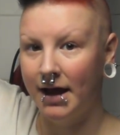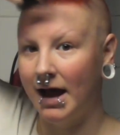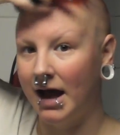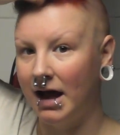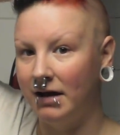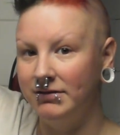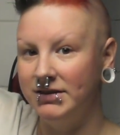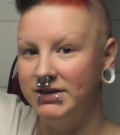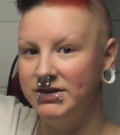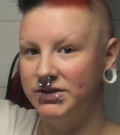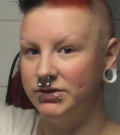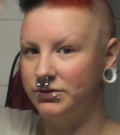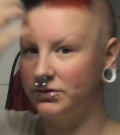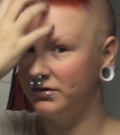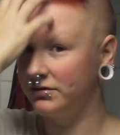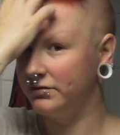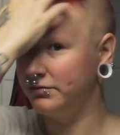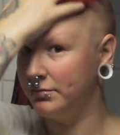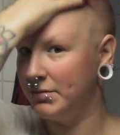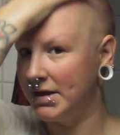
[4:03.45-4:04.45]
have it
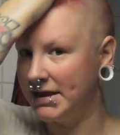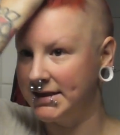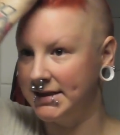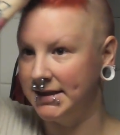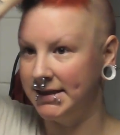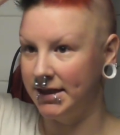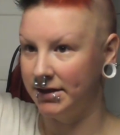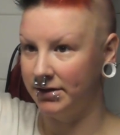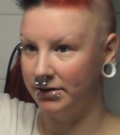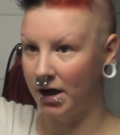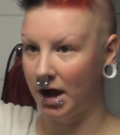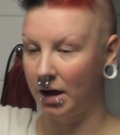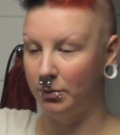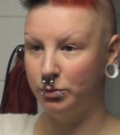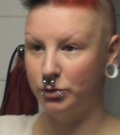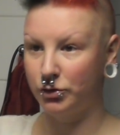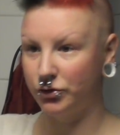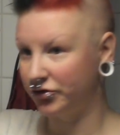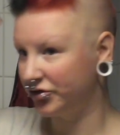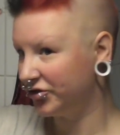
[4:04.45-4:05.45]
sort of messy and
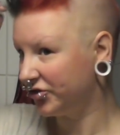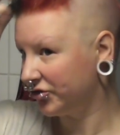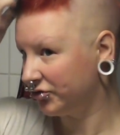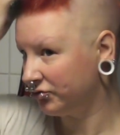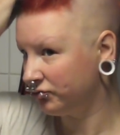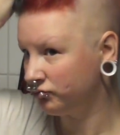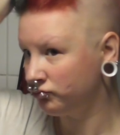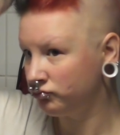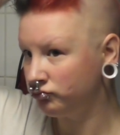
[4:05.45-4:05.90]
upwards.